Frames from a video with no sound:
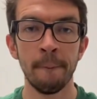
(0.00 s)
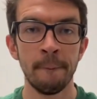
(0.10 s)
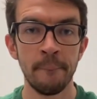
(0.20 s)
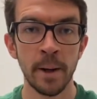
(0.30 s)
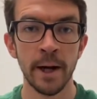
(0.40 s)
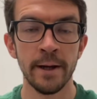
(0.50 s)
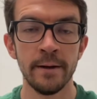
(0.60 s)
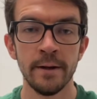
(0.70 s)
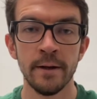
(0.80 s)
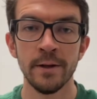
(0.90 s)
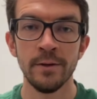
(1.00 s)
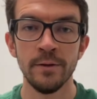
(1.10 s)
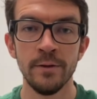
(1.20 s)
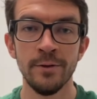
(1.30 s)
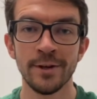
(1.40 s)
But
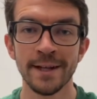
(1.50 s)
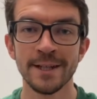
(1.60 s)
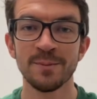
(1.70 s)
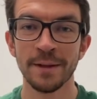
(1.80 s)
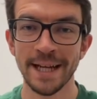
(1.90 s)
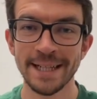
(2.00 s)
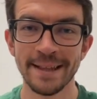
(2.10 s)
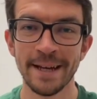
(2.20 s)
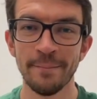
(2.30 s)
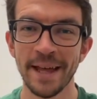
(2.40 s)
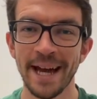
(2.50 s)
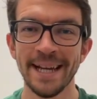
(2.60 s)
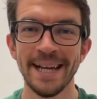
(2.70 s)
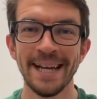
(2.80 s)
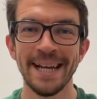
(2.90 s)
you can explain to them
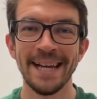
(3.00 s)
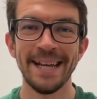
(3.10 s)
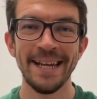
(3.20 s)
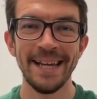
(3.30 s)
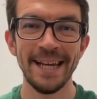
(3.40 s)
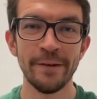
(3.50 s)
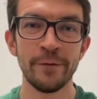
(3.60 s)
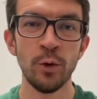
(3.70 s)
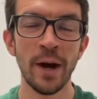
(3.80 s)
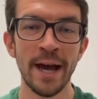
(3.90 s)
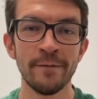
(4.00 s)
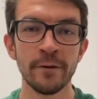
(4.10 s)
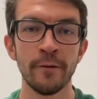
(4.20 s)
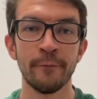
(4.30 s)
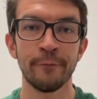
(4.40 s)
that if you
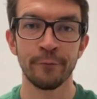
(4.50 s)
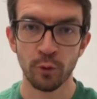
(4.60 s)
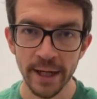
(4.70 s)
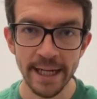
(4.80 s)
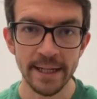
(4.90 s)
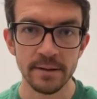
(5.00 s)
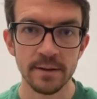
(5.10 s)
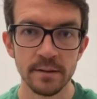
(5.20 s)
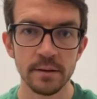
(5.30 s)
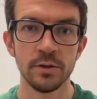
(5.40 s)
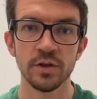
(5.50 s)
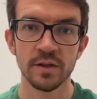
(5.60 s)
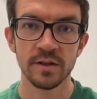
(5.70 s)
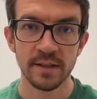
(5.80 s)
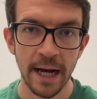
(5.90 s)
ever freeze and
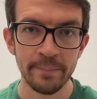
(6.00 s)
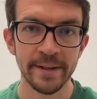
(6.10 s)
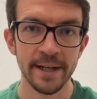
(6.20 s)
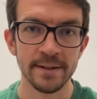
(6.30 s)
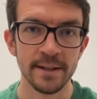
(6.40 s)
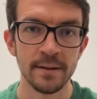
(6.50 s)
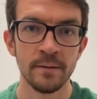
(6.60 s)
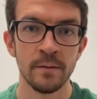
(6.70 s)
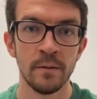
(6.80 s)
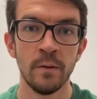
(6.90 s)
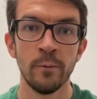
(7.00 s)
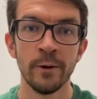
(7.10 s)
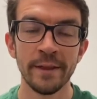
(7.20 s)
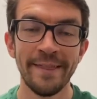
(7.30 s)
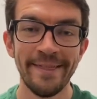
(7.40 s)
just stop dancing,
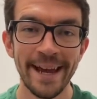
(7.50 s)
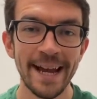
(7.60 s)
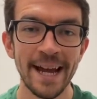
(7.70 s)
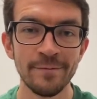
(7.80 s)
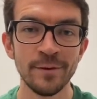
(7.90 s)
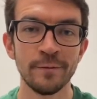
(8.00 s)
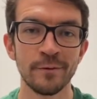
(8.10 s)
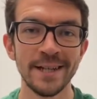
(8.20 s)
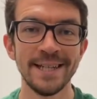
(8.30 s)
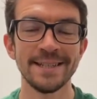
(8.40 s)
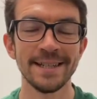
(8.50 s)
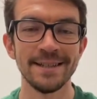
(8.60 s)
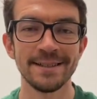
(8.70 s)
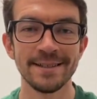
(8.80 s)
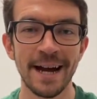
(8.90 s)
well, then they have to freeze
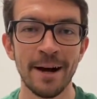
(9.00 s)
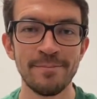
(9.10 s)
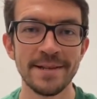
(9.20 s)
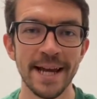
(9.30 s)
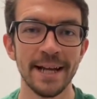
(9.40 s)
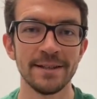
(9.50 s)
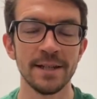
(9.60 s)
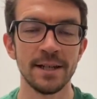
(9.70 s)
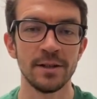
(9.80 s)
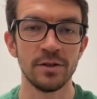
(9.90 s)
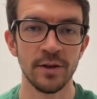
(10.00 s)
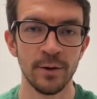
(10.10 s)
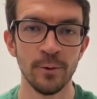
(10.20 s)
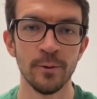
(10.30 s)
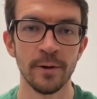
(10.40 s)
and stop dancing
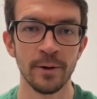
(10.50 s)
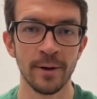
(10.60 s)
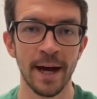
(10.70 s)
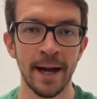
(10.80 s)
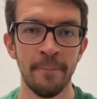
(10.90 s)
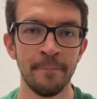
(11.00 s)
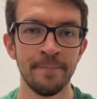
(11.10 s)
too, okay?